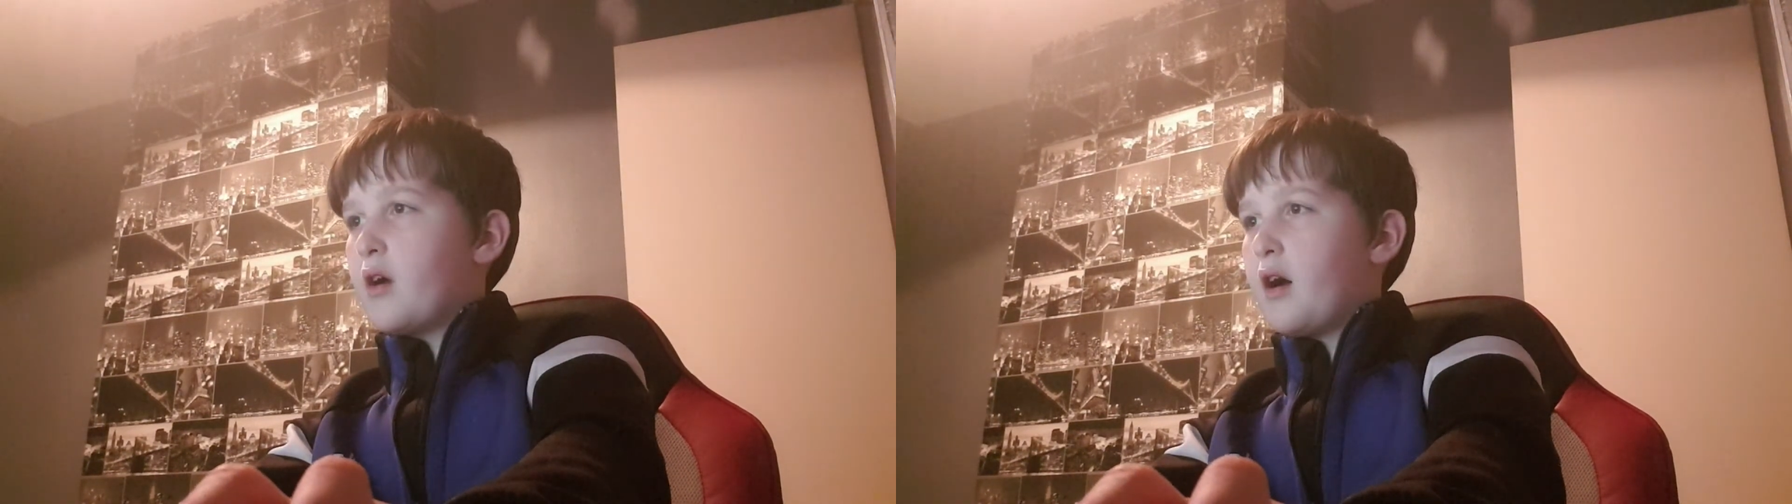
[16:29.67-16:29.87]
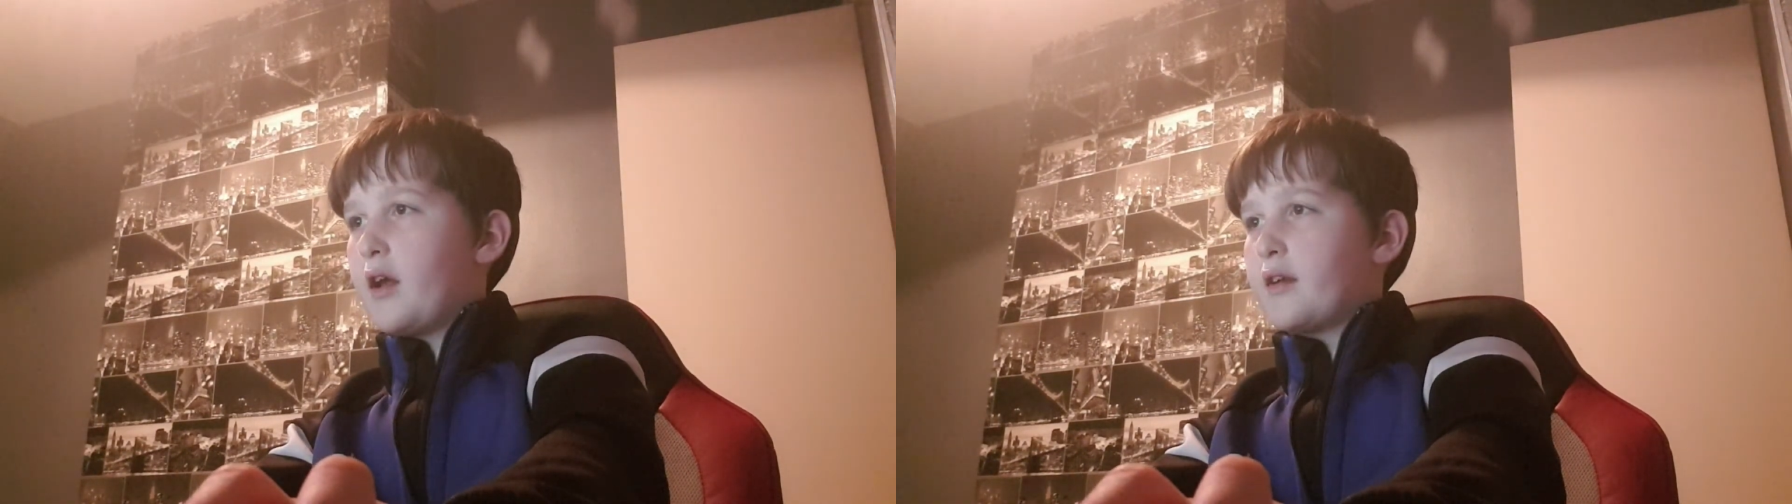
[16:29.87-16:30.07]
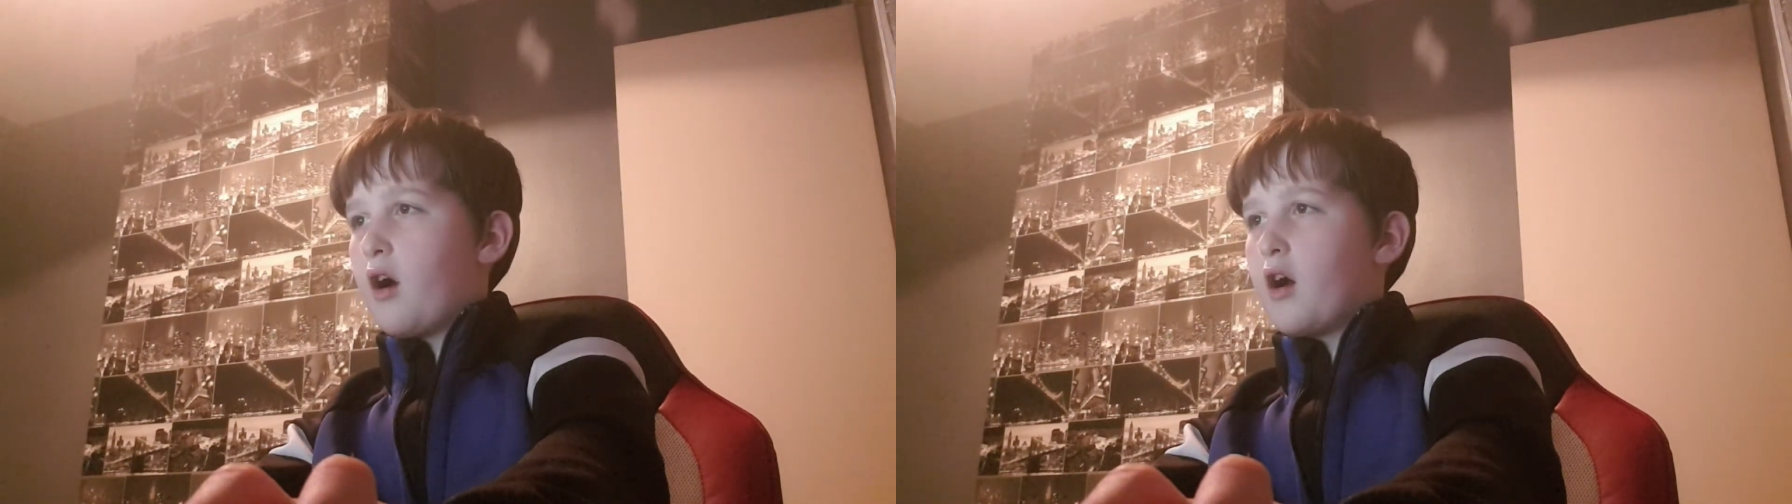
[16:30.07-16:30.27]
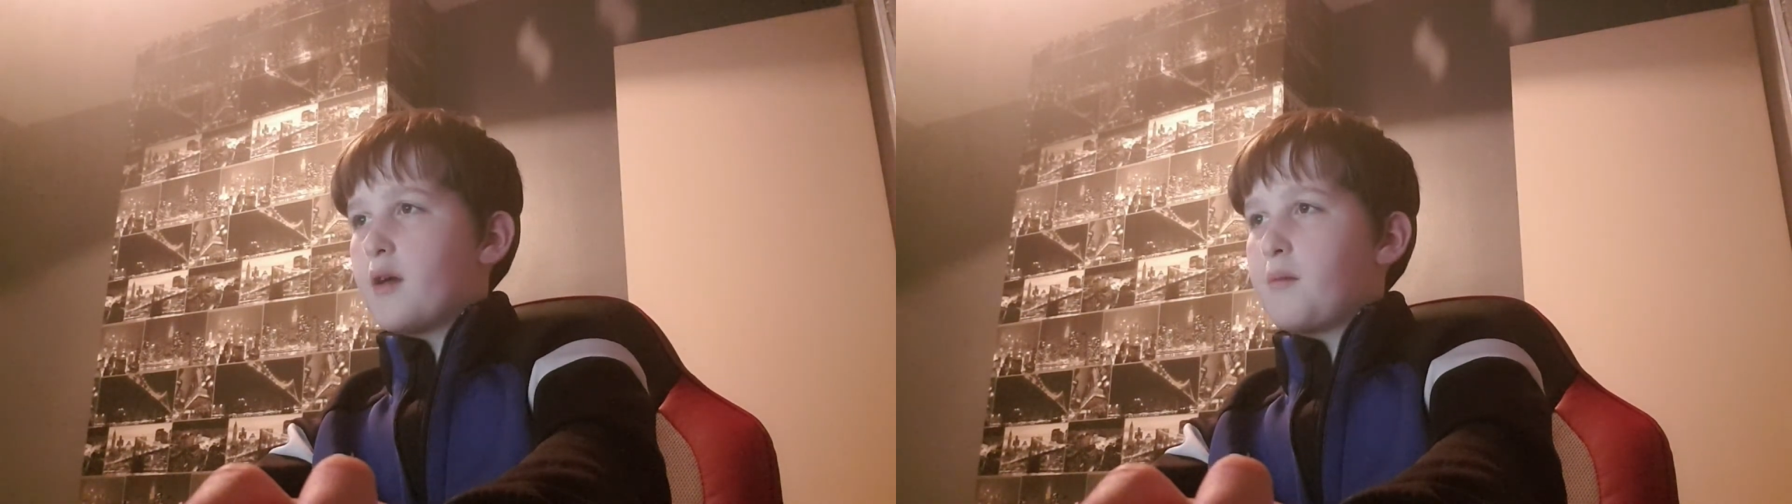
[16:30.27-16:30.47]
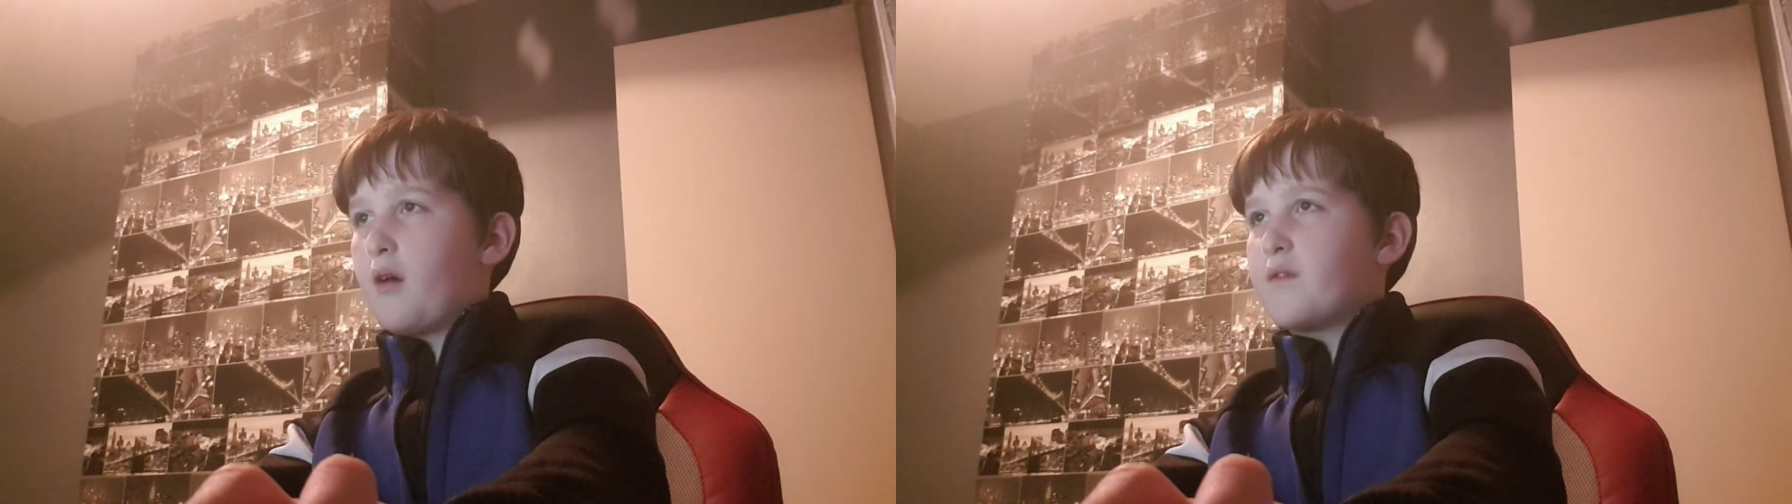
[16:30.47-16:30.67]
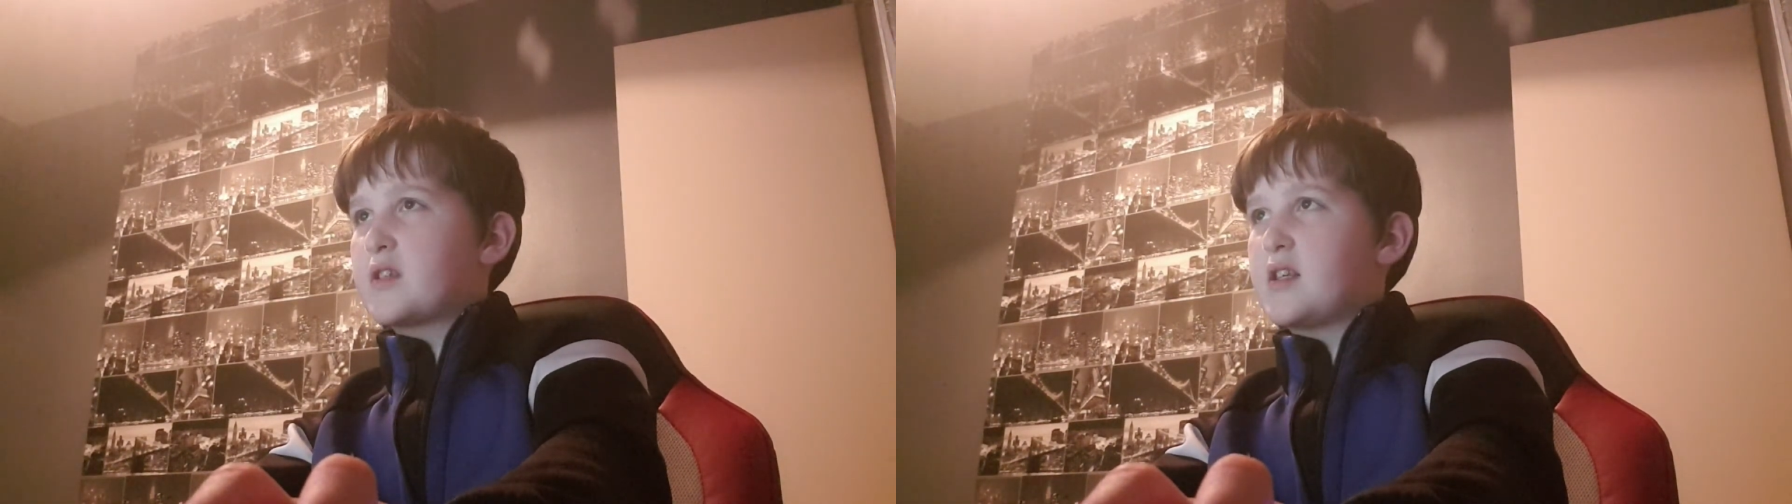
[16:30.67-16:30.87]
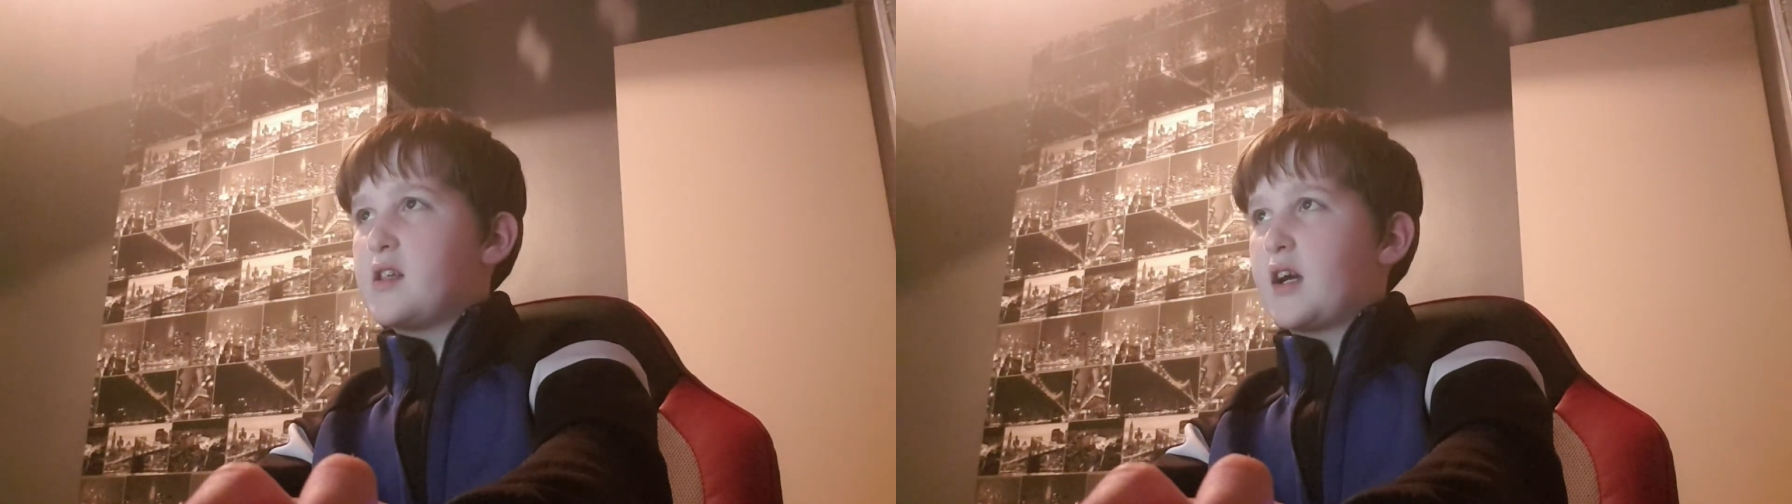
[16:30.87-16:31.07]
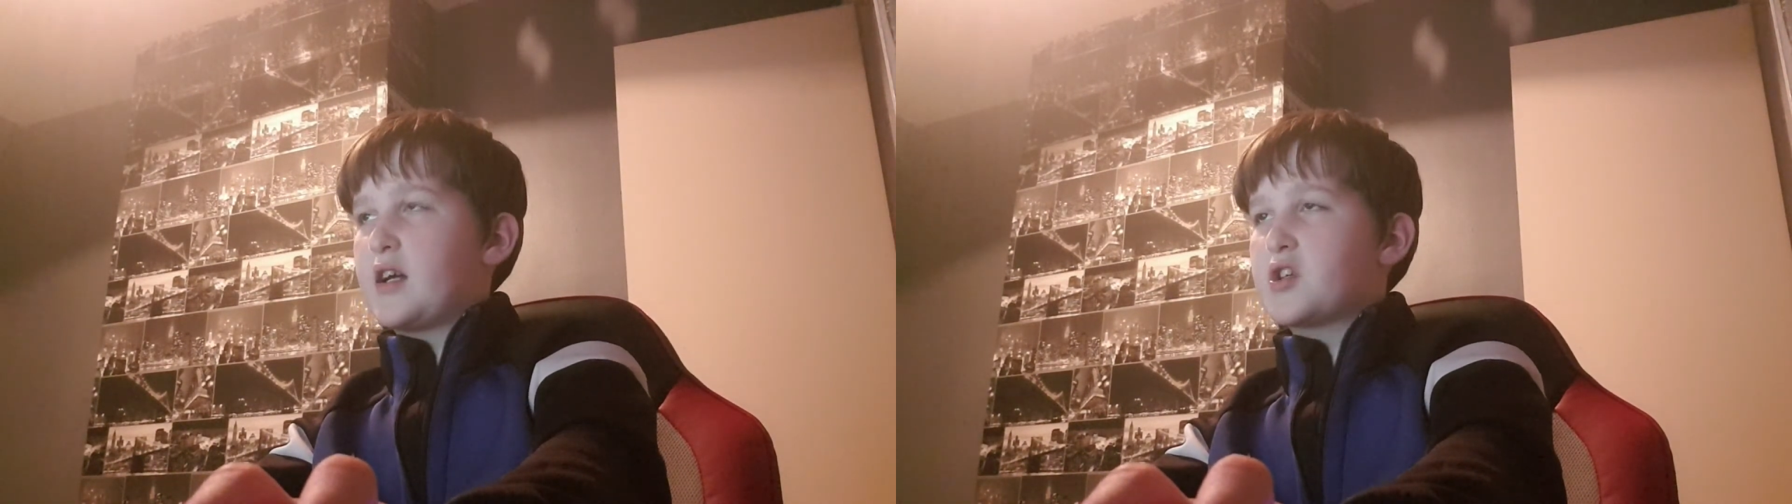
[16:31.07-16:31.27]
And I'm obviously
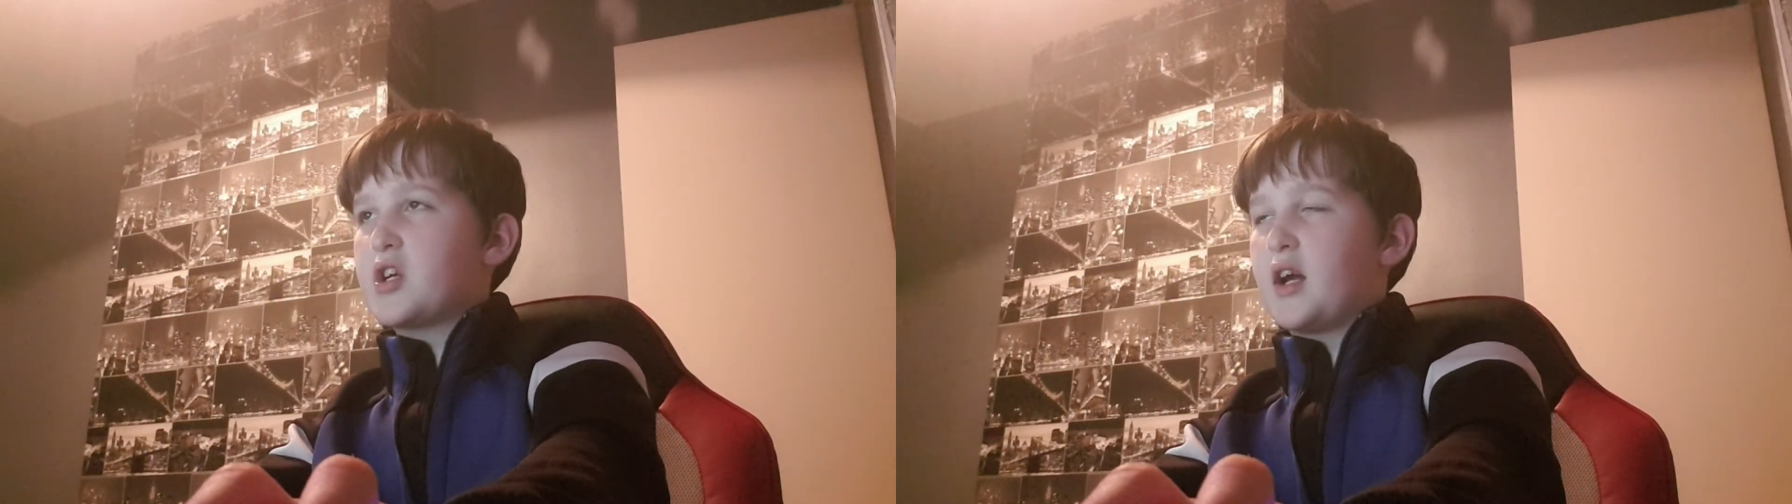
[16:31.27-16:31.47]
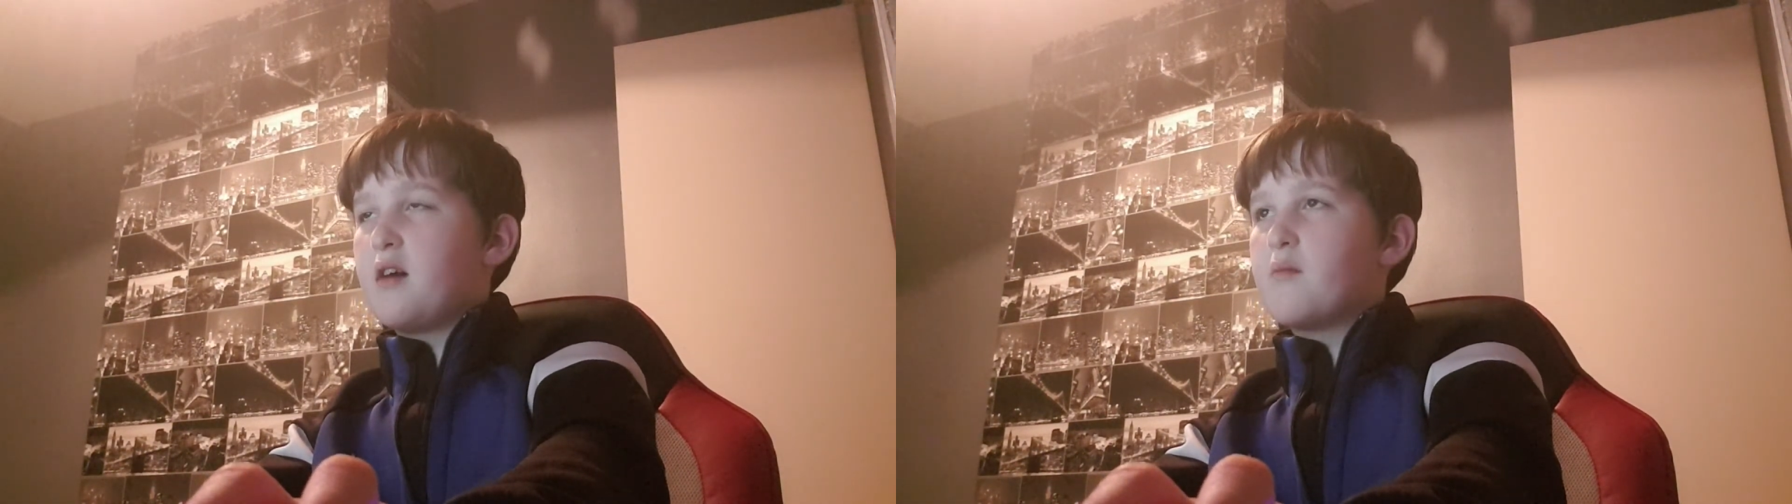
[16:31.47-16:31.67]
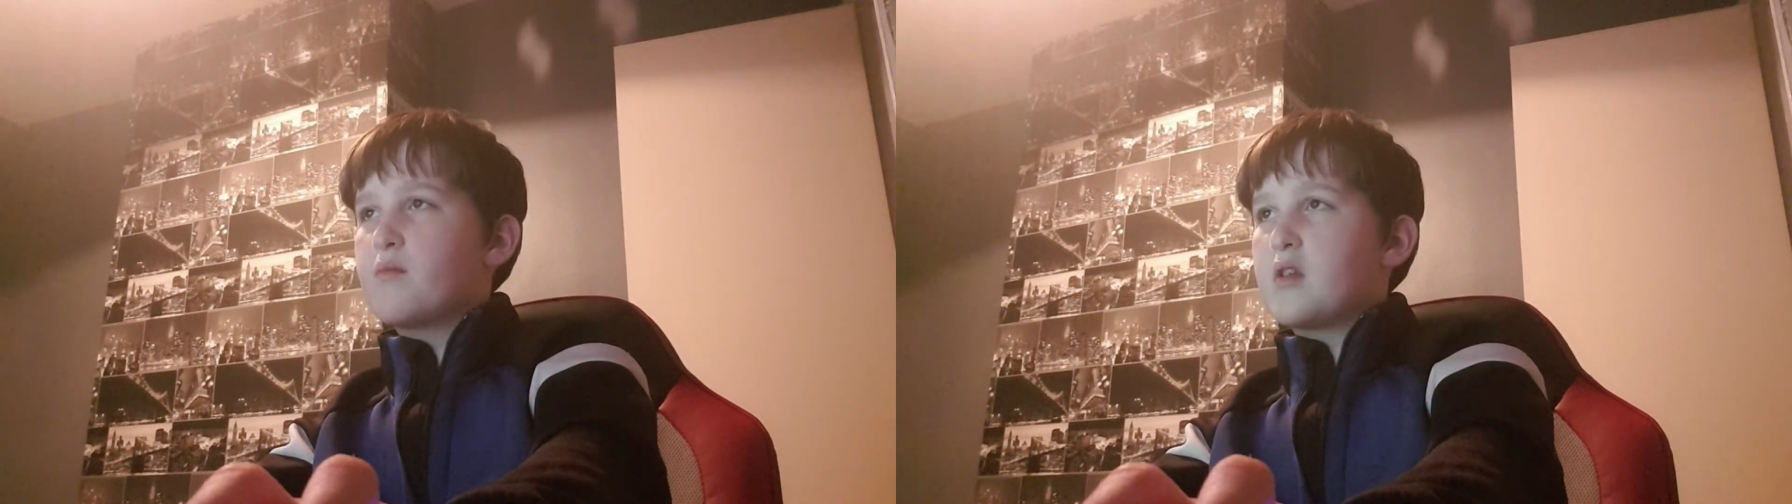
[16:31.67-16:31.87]
the cashier,